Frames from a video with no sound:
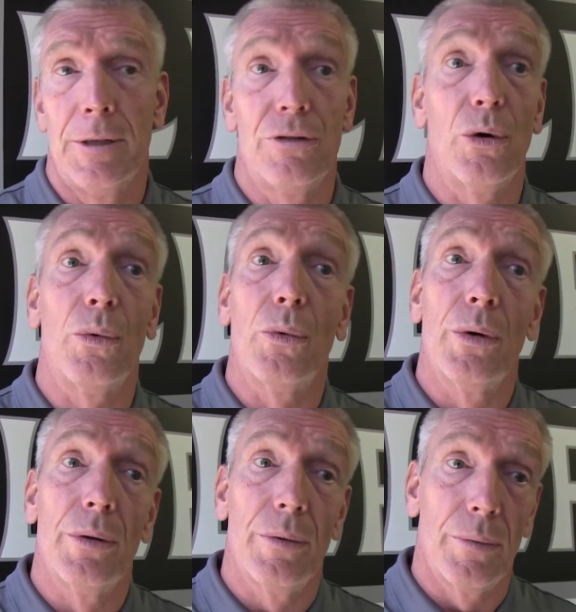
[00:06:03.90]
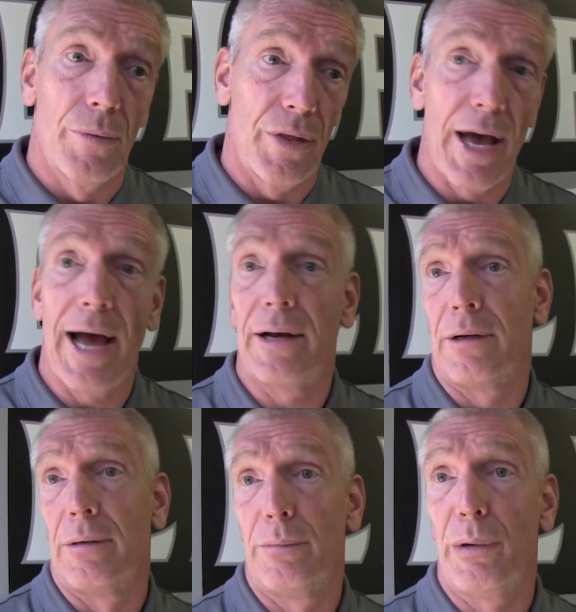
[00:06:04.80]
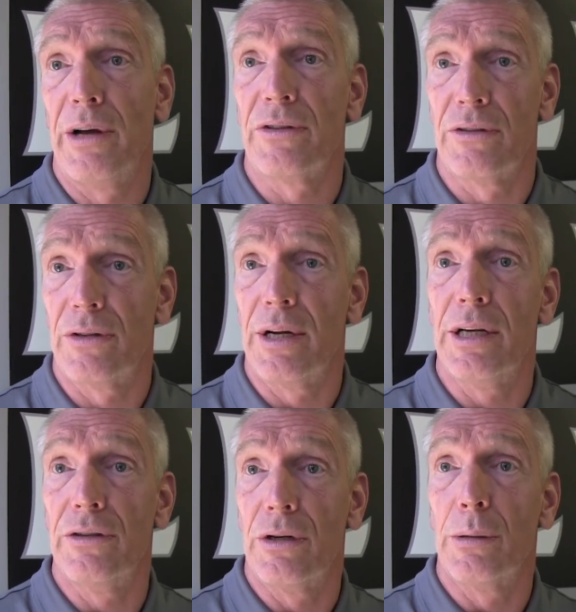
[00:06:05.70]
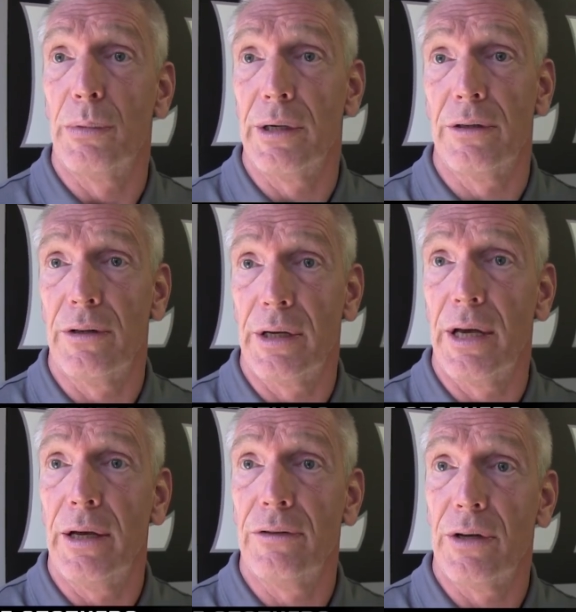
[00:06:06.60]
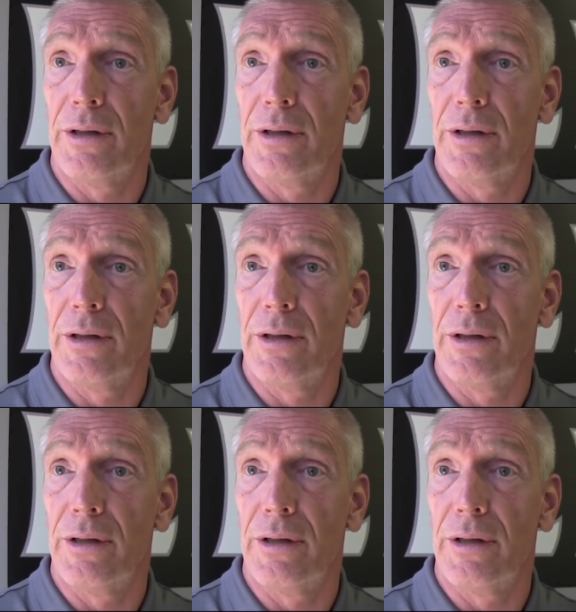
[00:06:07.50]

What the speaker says: So that presence that he's going to bring to the Kings,